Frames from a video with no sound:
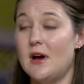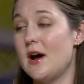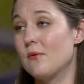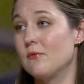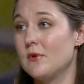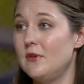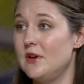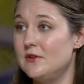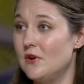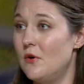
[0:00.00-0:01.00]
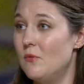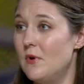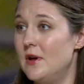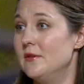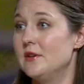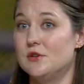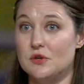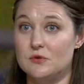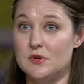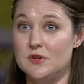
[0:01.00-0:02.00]
I really don't want the
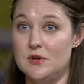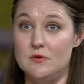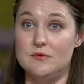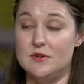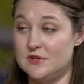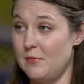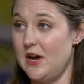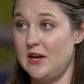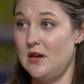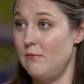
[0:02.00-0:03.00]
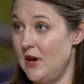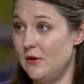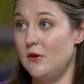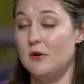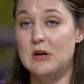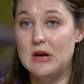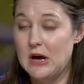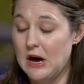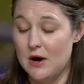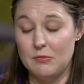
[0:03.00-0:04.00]
children to use the spiky metal
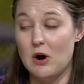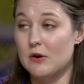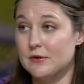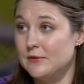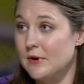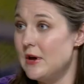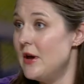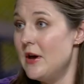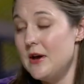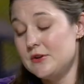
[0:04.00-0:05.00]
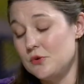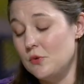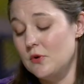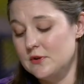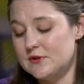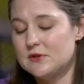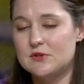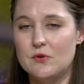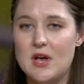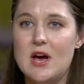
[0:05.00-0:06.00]
um, garden tools,
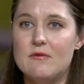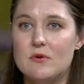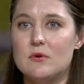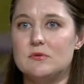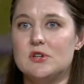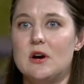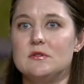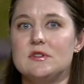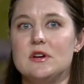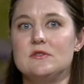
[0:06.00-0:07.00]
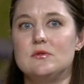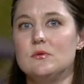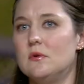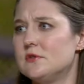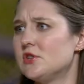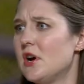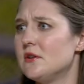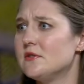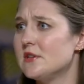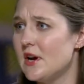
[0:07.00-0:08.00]
so they have their own child size tools.
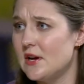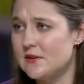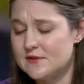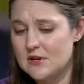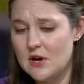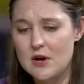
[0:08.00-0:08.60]
child size